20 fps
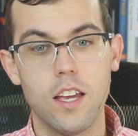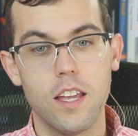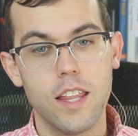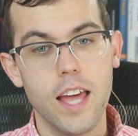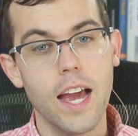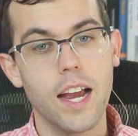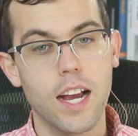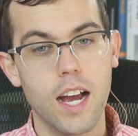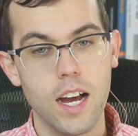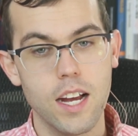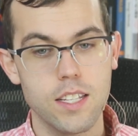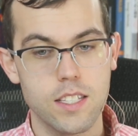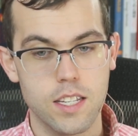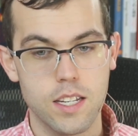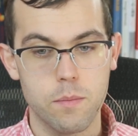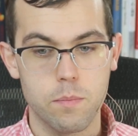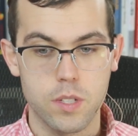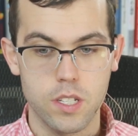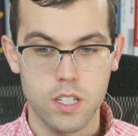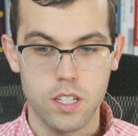that
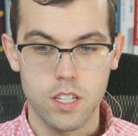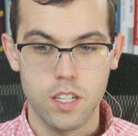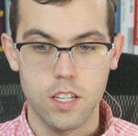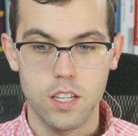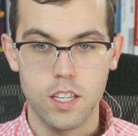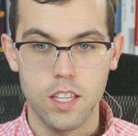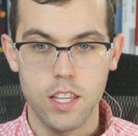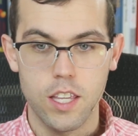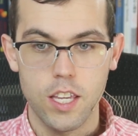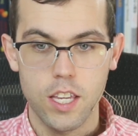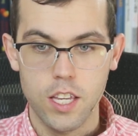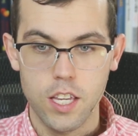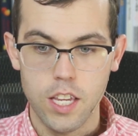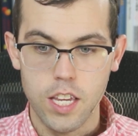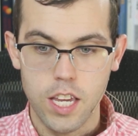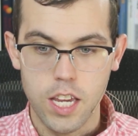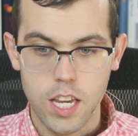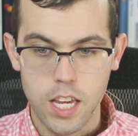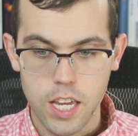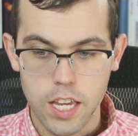concept,
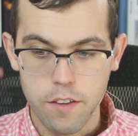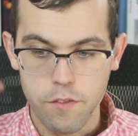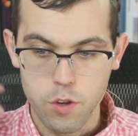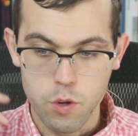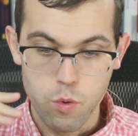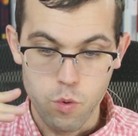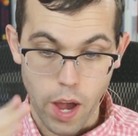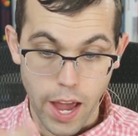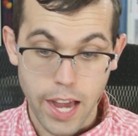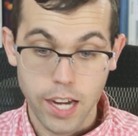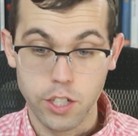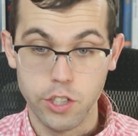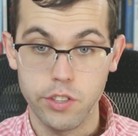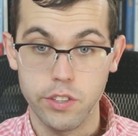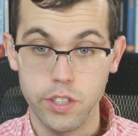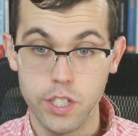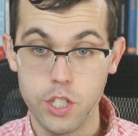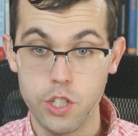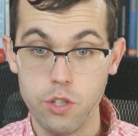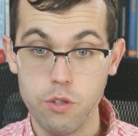if you
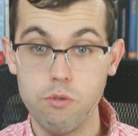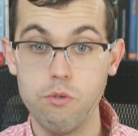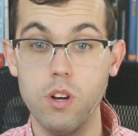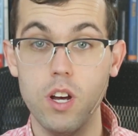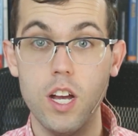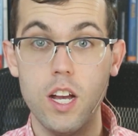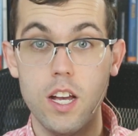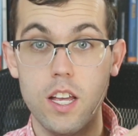actually do